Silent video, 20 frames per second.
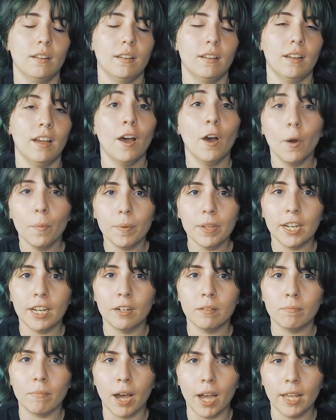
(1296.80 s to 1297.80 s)
I hope you
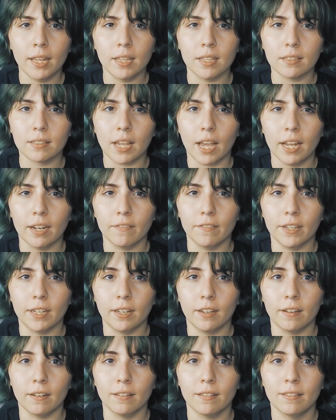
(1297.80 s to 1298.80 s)
didn't mind this kind of
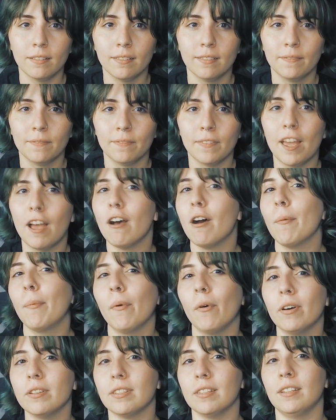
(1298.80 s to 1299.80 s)
video. I hope it
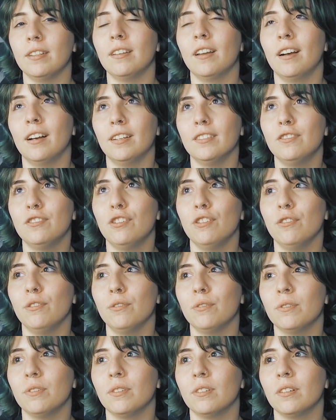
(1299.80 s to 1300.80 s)
wasn't
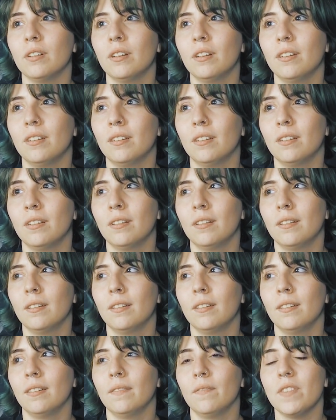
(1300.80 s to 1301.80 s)
too
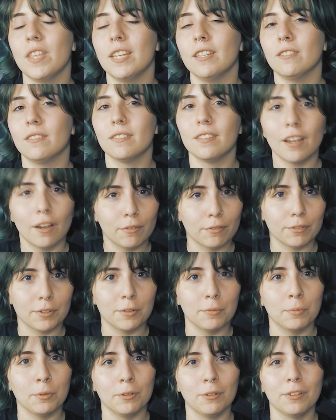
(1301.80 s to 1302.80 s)

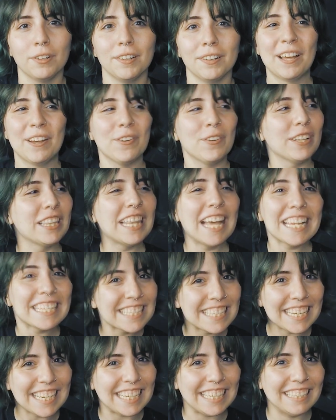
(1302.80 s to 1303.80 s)
insufferable. But that's
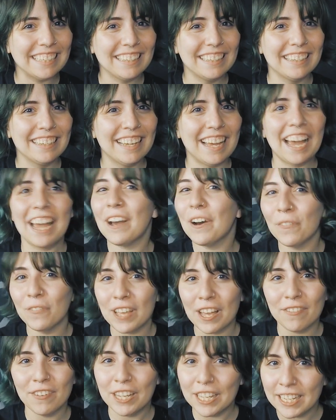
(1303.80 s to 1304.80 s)
it. I hope you
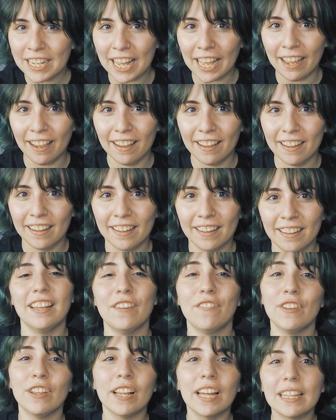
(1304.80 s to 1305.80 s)
have a good night.
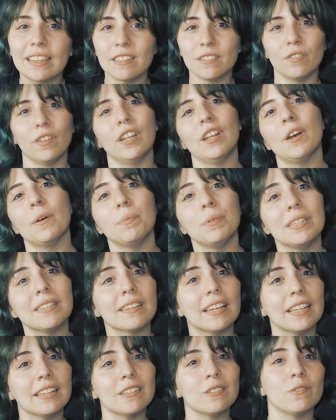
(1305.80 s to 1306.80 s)
If you like this video, please
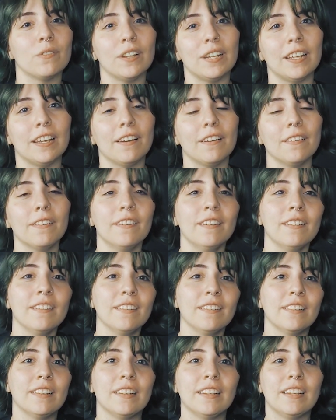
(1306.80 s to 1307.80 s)
like this video.
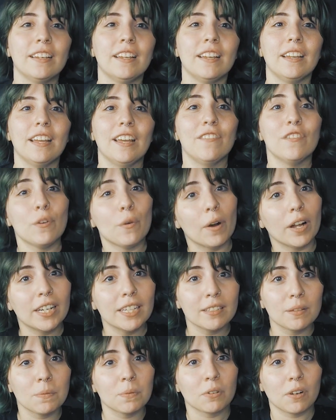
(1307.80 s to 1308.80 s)
If you want to
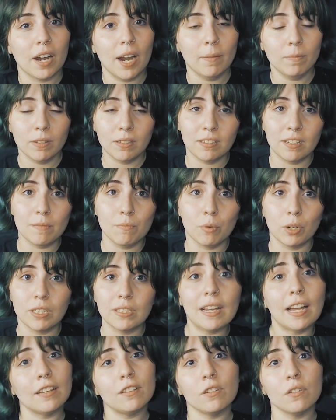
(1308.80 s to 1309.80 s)
subscribe to see more
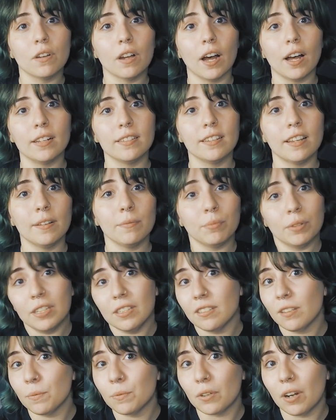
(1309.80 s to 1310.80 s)
tattoo content, please
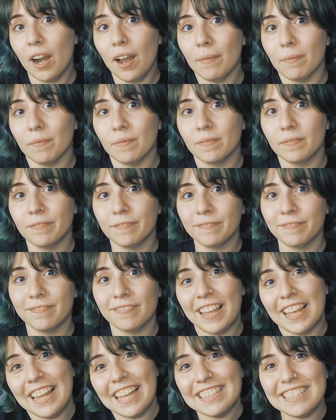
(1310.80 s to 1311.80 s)
subscribe.
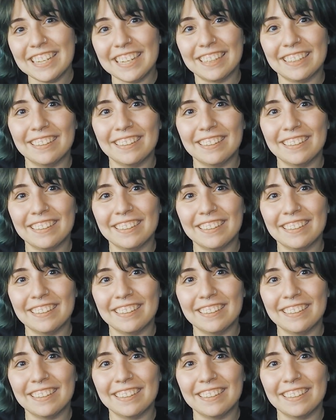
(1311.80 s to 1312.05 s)
And that's it.